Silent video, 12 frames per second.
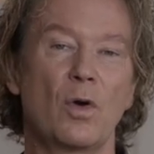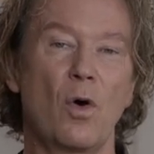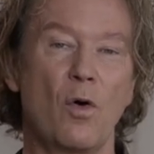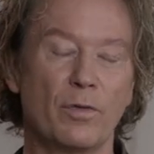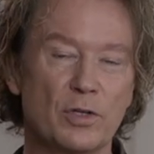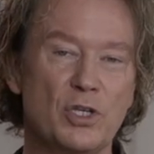
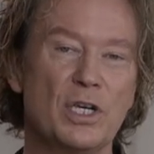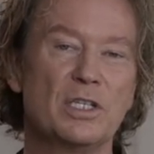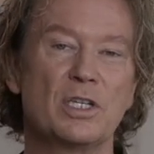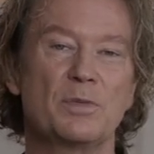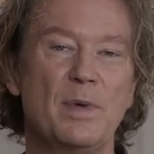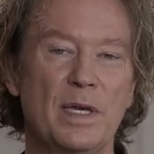over
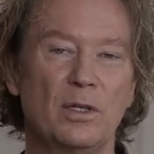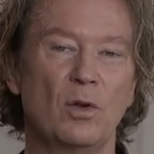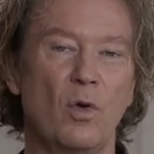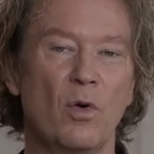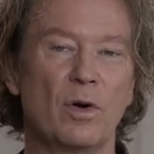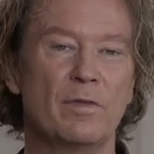Jesus being the
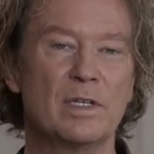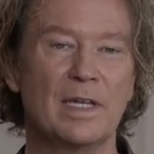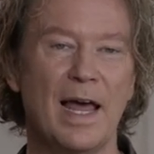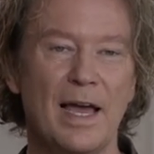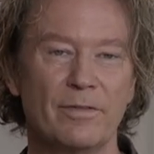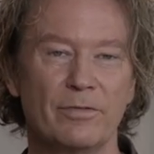Lord of his
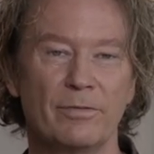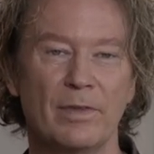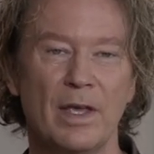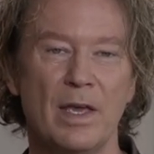life.